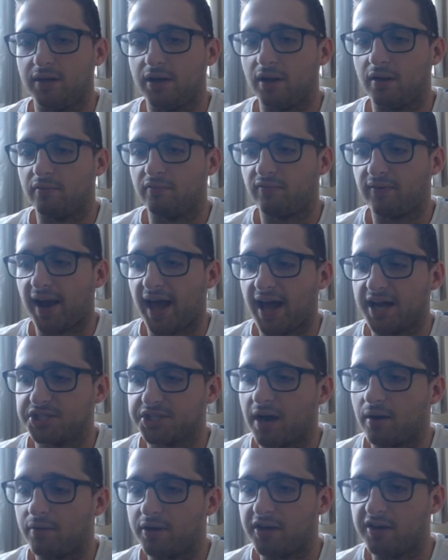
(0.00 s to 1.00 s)
flash
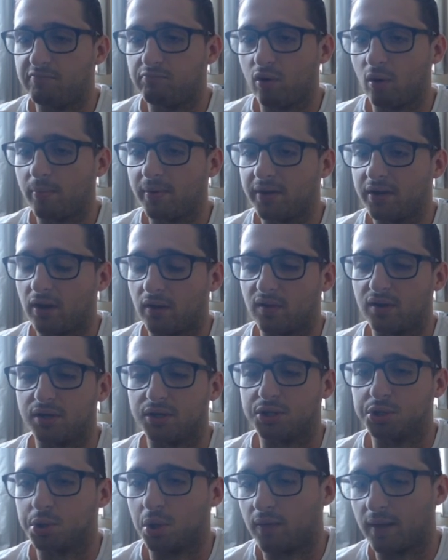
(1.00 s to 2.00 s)
out, and you've probably got the
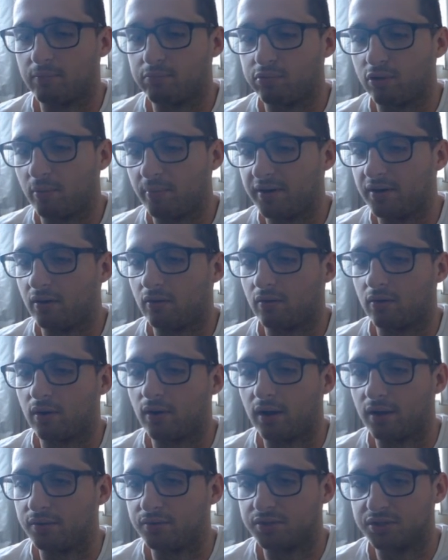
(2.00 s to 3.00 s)
control. They're probably not
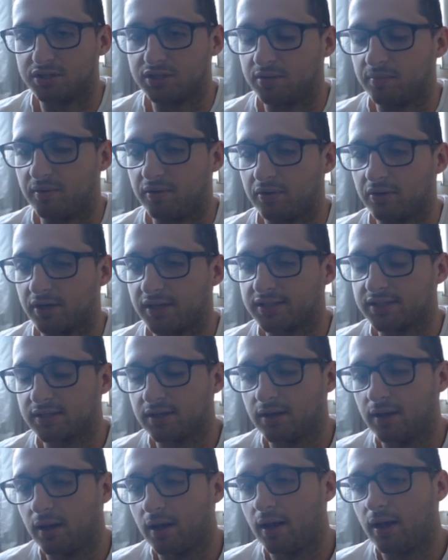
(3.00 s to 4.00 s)
close, to be honest,
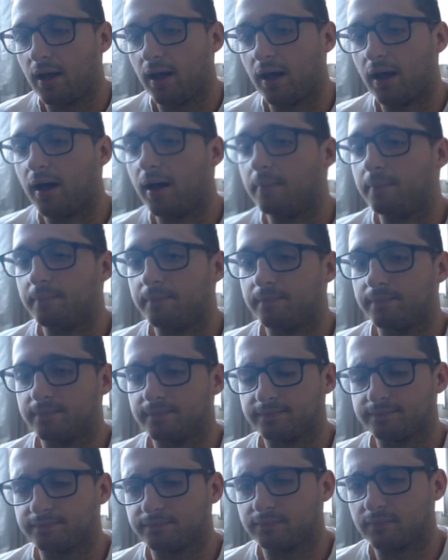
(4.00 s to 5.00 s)

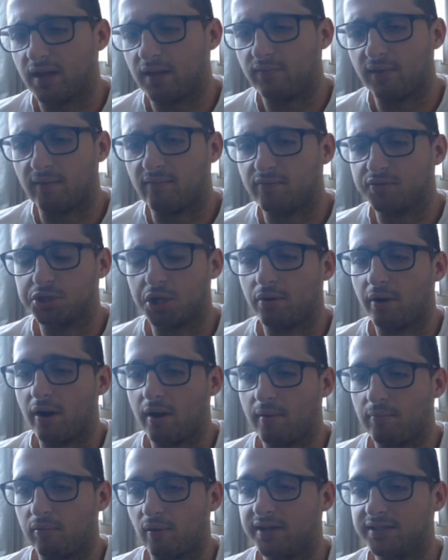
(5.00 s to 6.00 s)
if they've shown
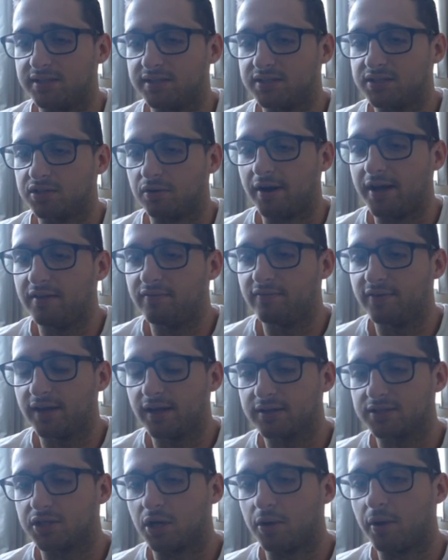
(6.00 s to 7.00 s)
no presence or
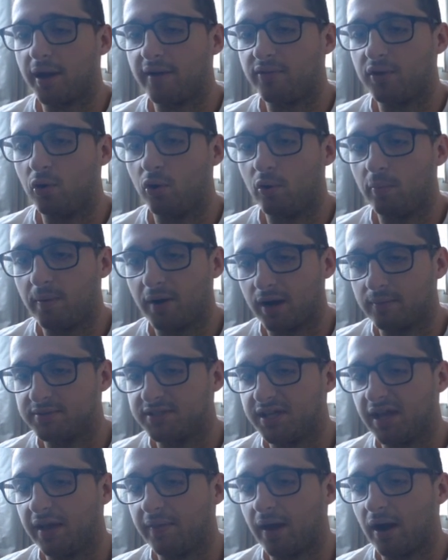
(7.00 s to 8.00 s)
anything. So if the AWPer comes
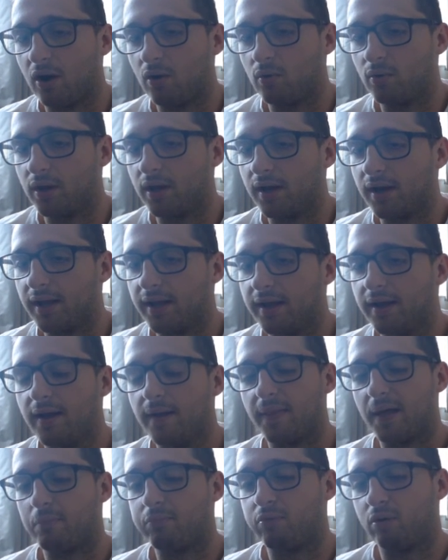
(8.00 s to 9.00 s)
here, they hold early,
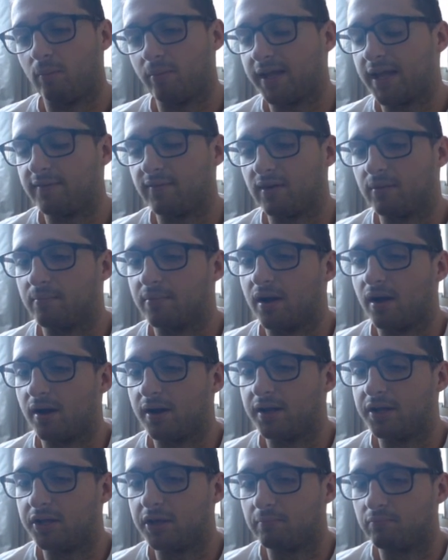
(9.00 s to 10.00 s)
they're probably giving
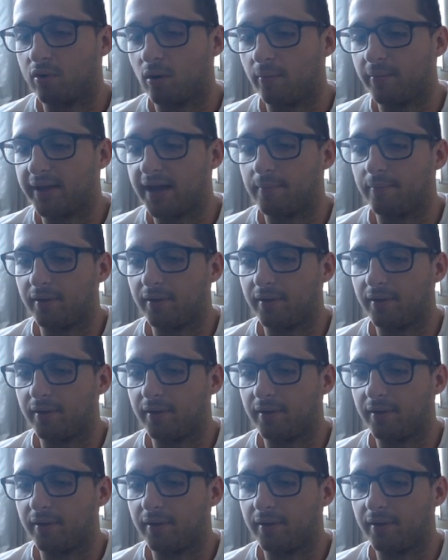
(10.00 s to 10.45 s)
banana. You can probably get